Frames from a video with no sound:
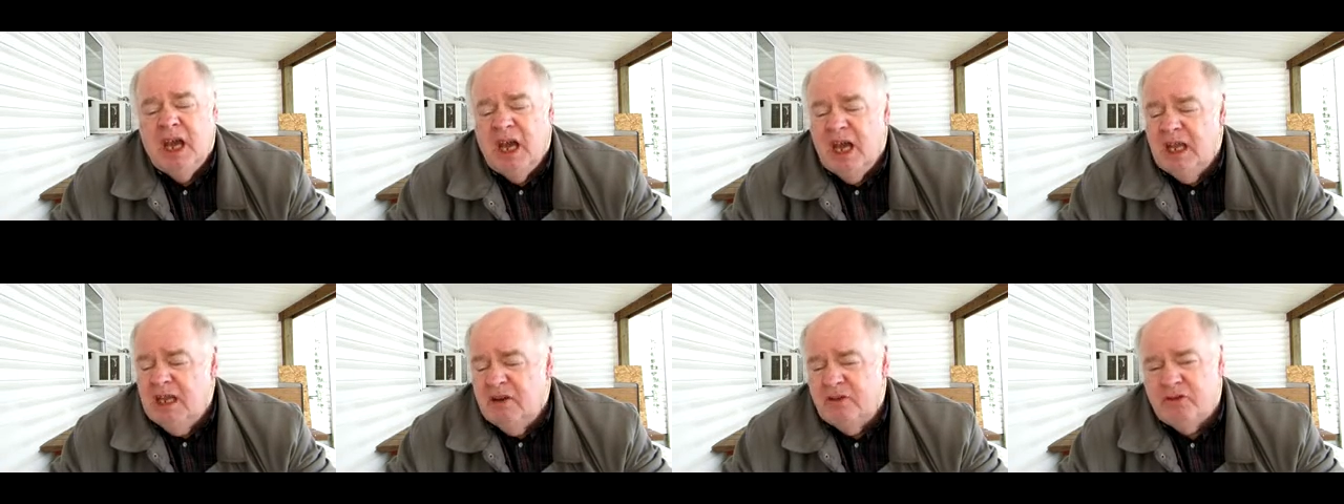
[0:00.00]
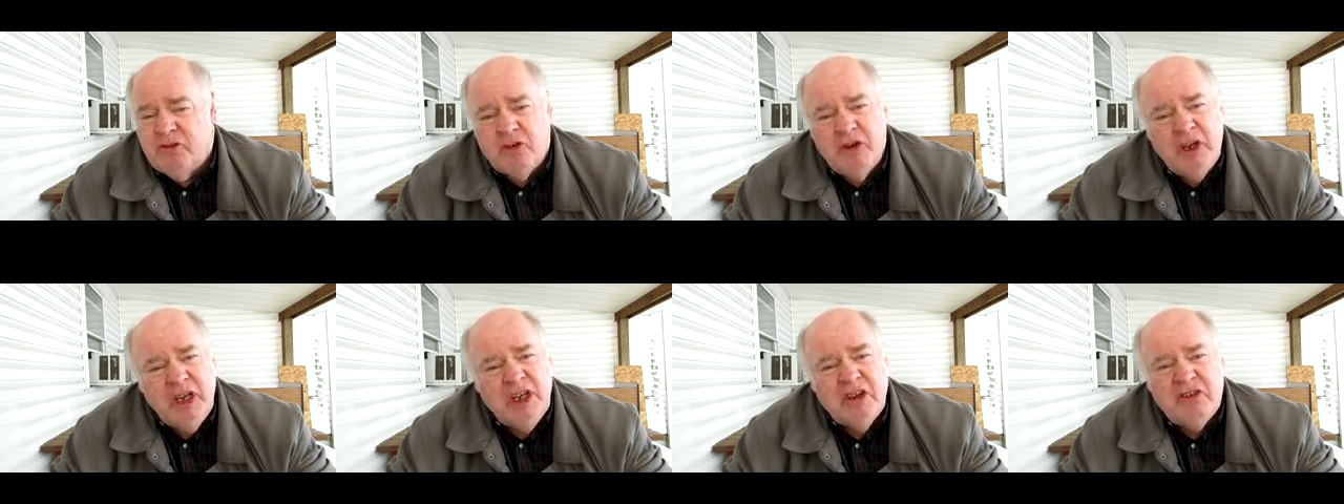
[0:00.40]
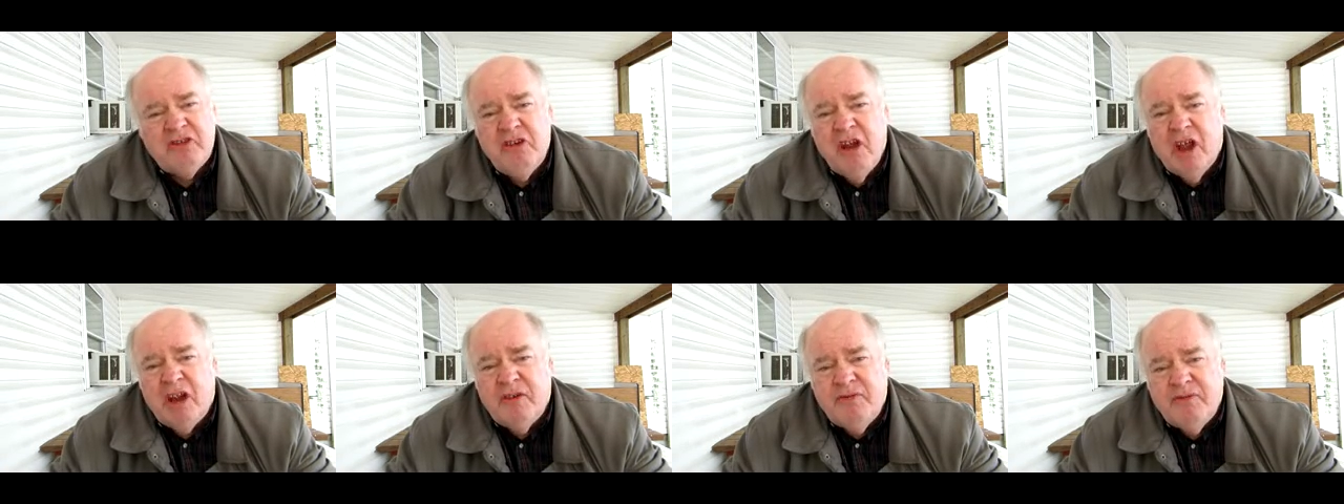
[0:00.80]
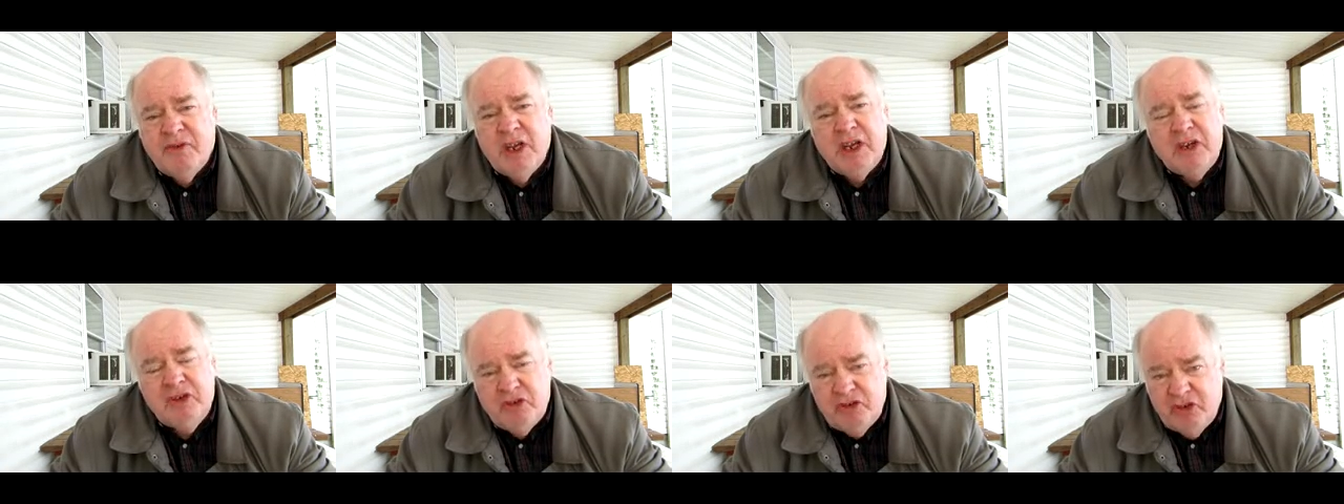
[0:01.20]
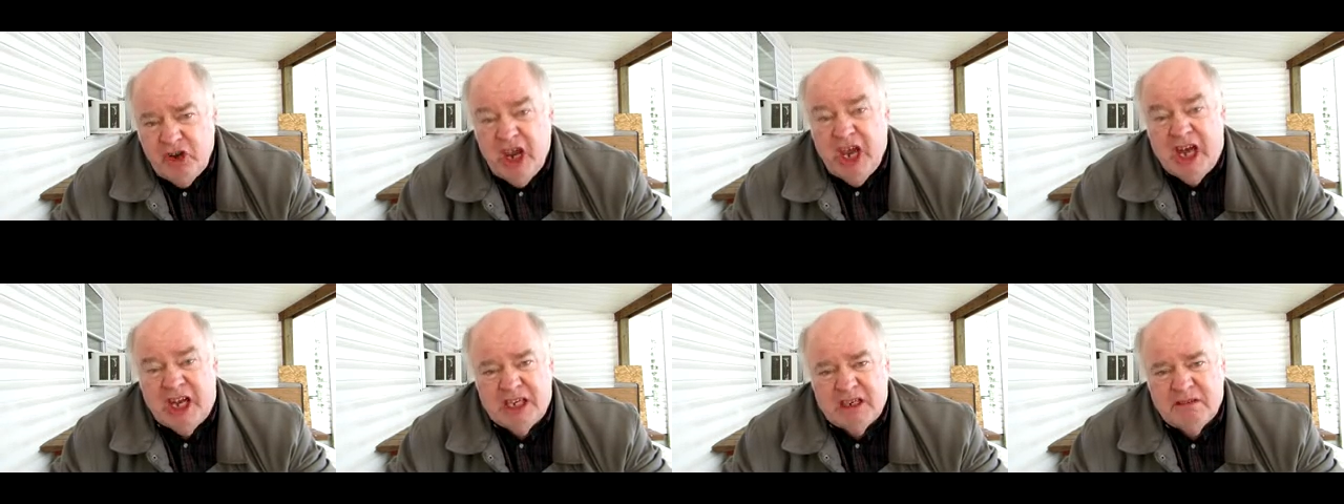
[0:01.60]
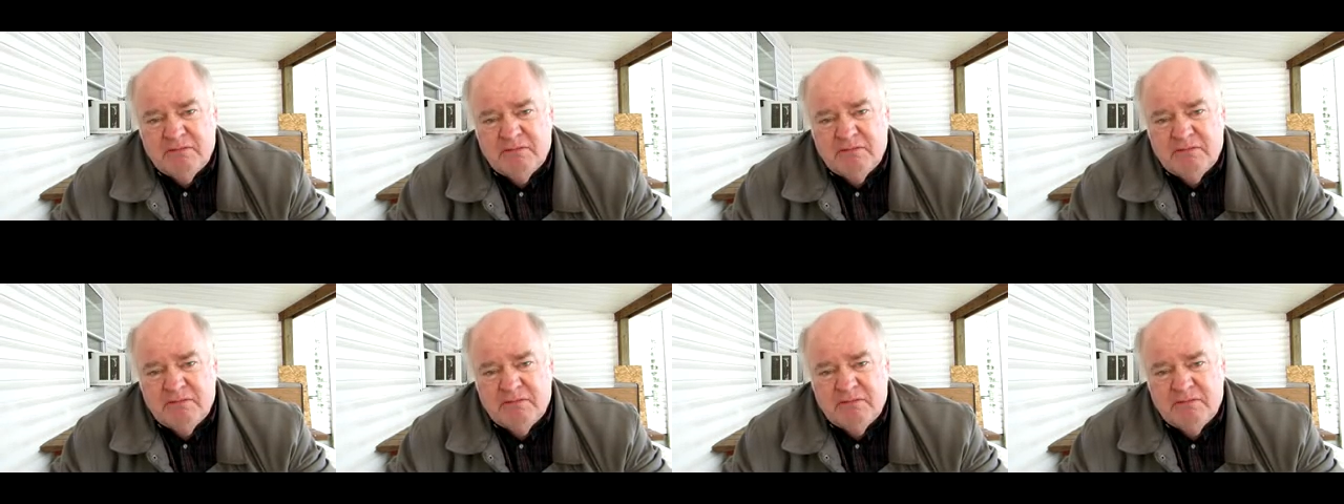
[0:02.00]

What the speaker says: and the shrink is not finished yet.